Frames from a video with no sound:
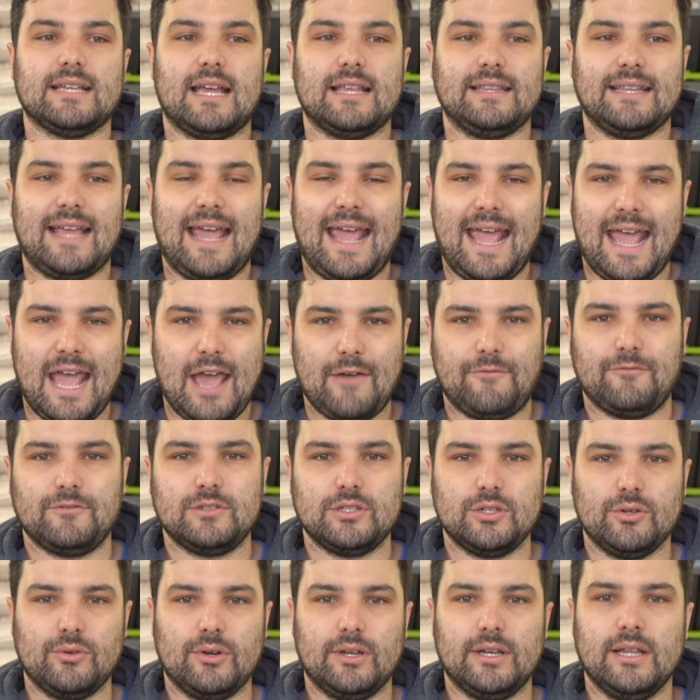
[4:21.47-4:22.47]
and the heft
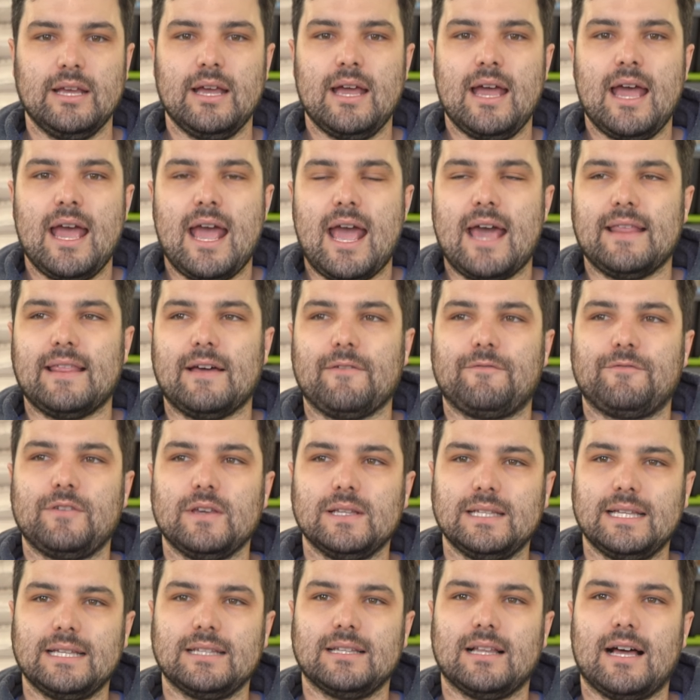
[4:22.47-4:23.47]
to it, and that
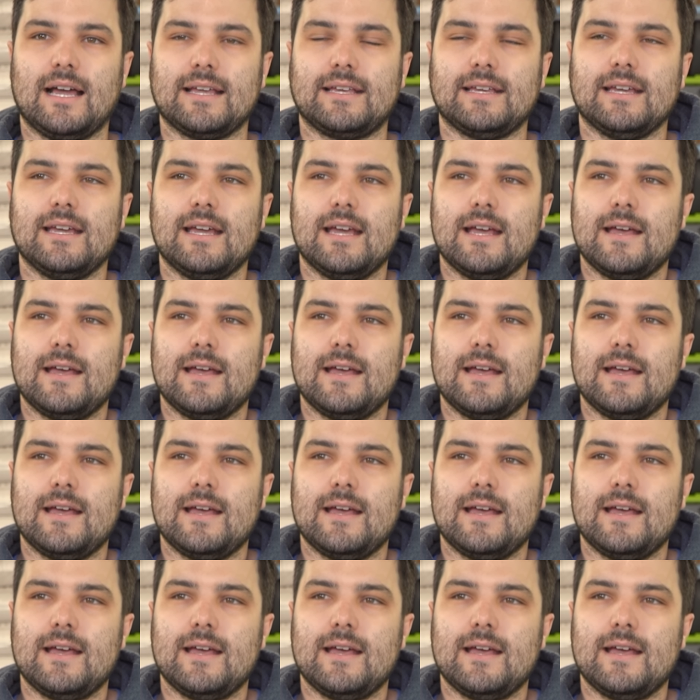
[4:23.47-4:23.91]
feeling like